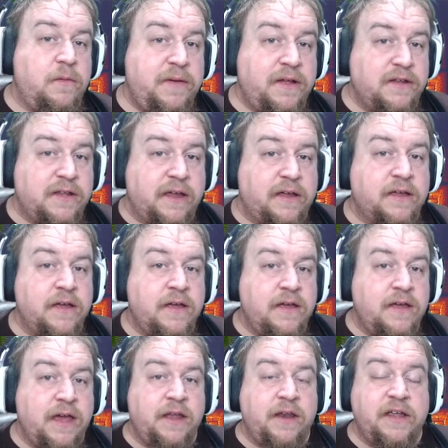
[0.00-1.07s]
building
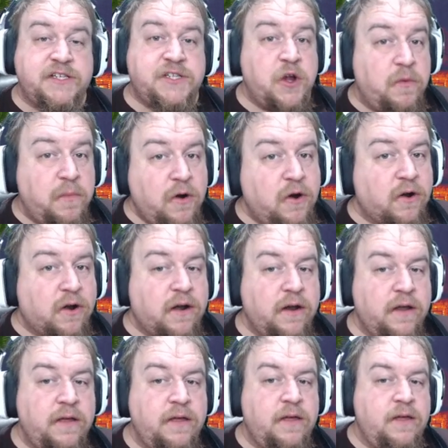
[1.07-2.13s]
and is no more.
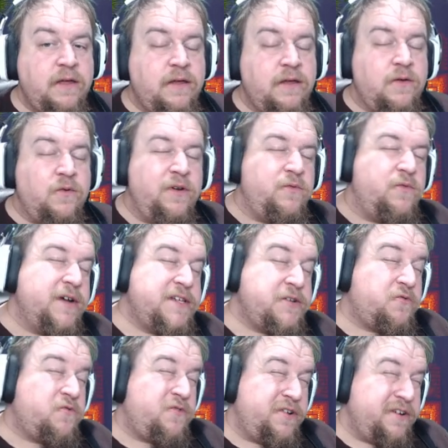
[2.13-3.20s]
Was it
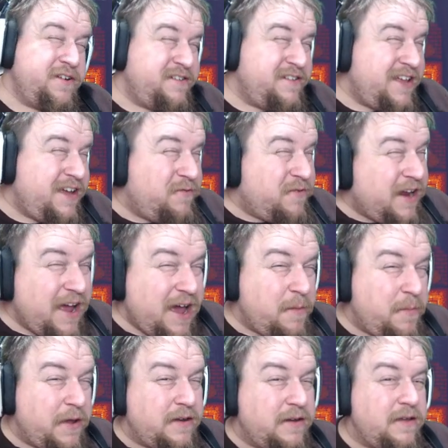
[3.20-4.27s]
really what
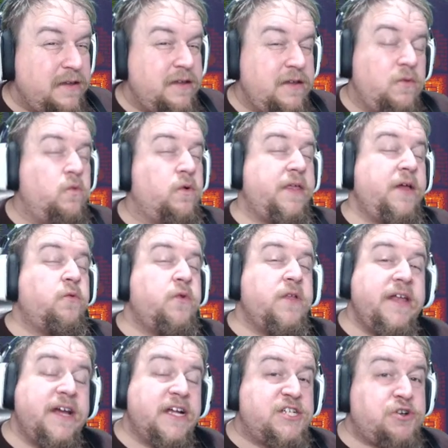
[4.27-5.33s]
happened? Were they
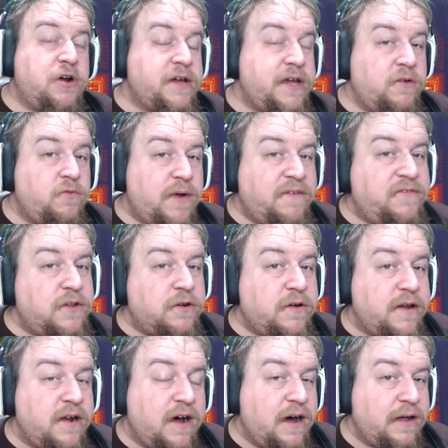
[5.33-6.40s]
really a drunken reveler
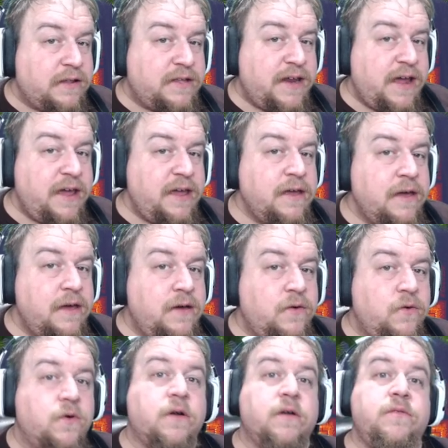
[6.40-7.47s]
at a holiday?
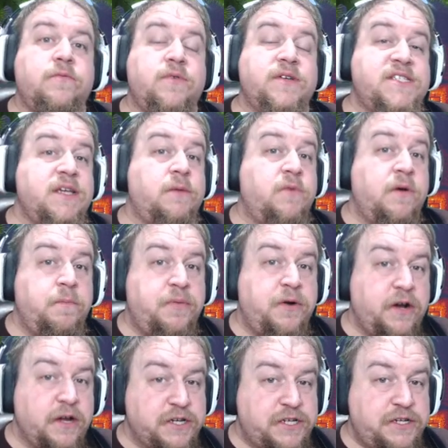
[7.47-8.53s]
Or was someone
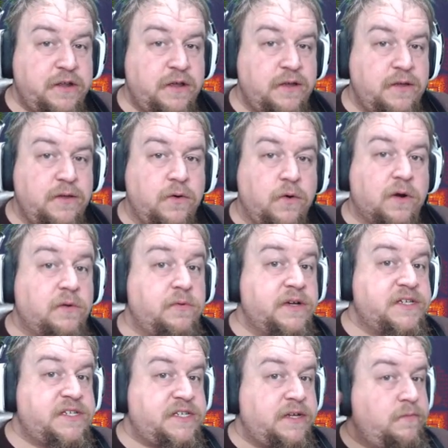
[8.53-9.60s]
pushed? Or
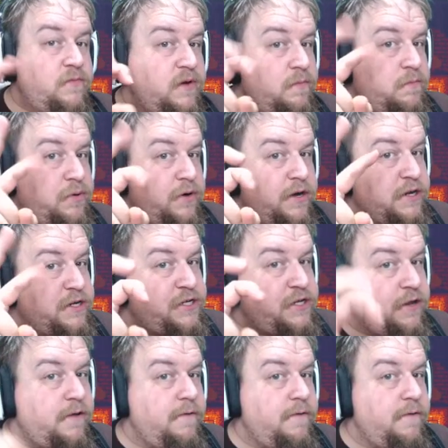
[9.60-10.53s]
was someone pushed?